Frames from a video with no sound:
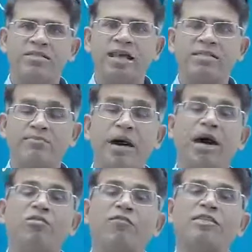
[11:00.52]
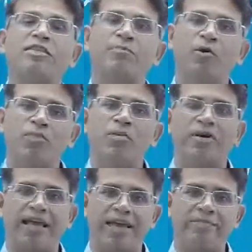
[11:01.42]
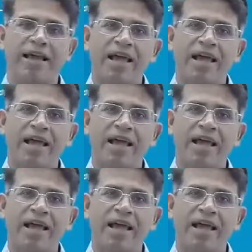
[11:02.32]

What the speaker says: as a part of the support program,